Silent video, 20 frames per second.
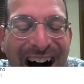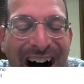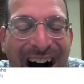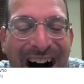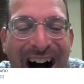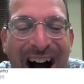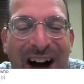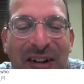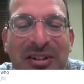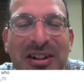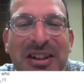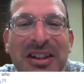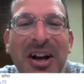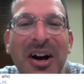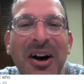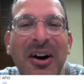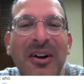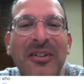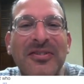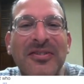I would
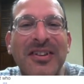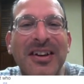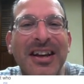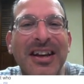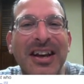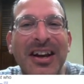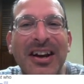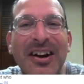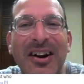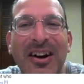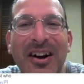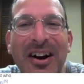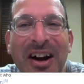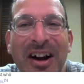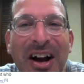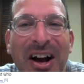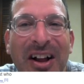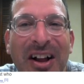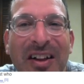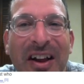love to hear
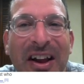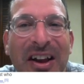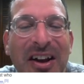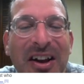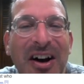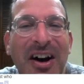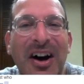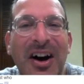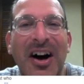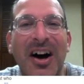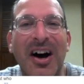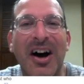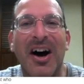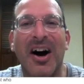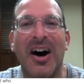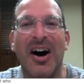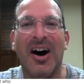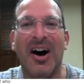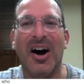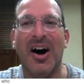like a a,
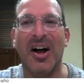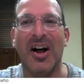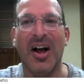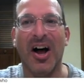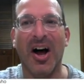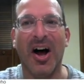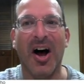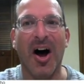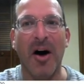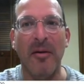a,